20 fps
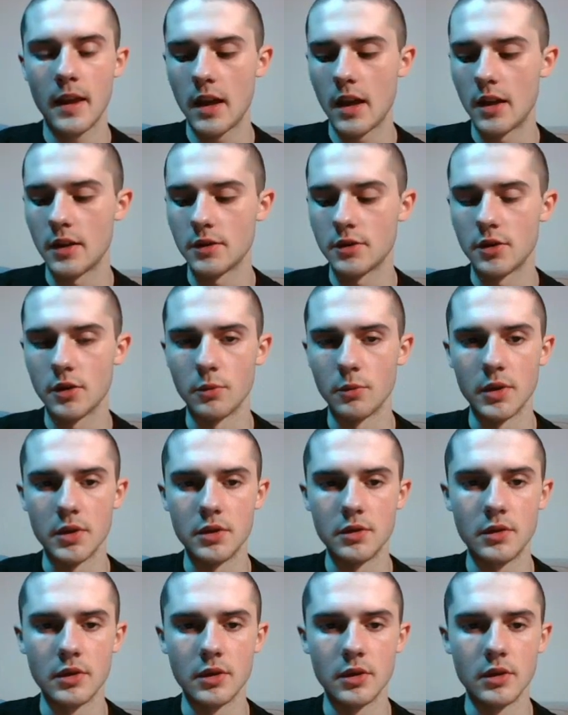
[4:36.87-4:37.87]
And so what
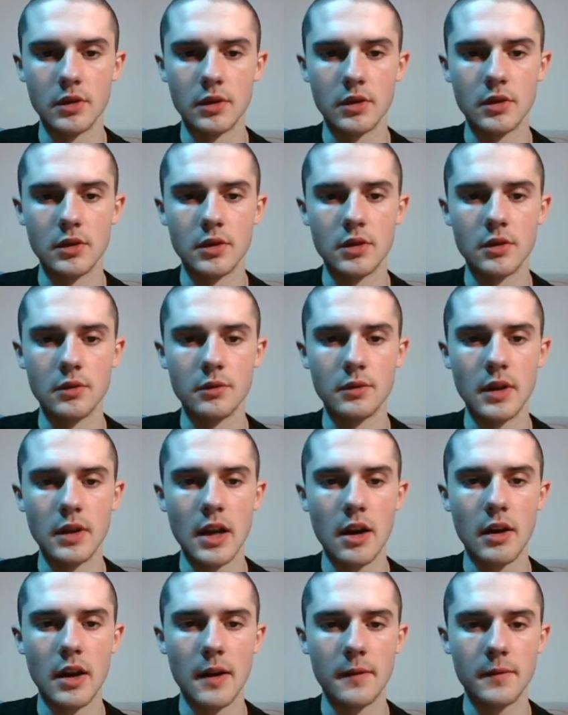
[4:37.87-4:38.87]
you can do
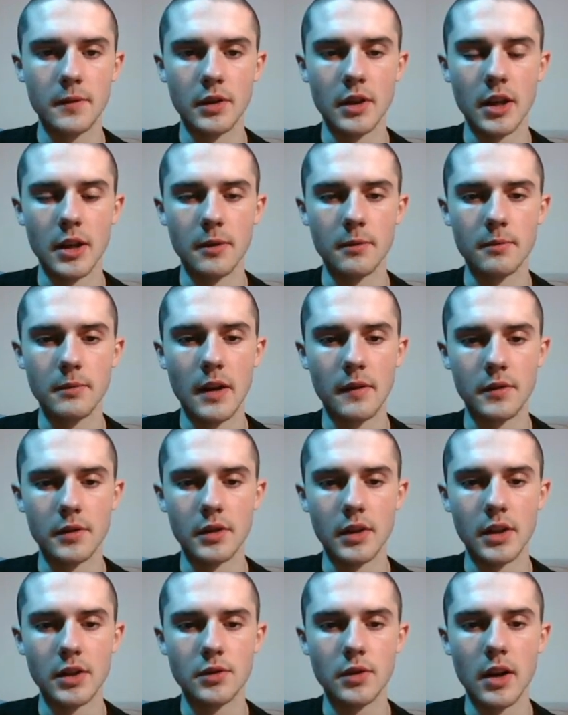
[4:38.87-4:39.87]
now after
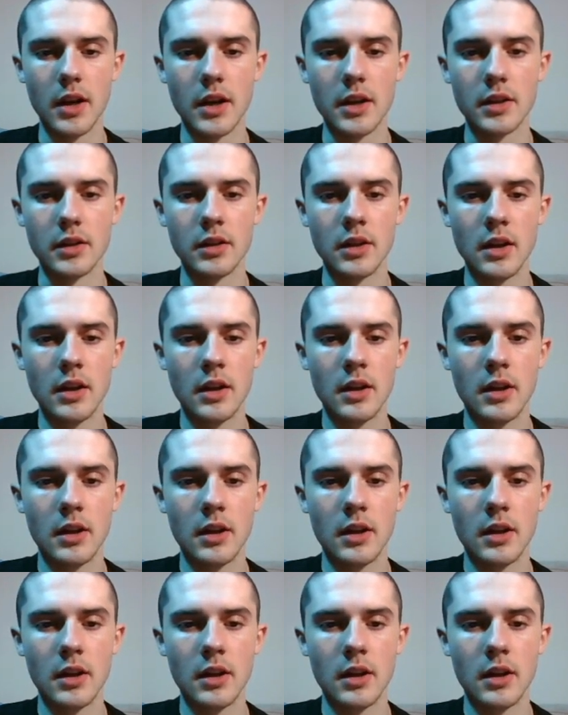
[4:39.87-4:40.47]
they try and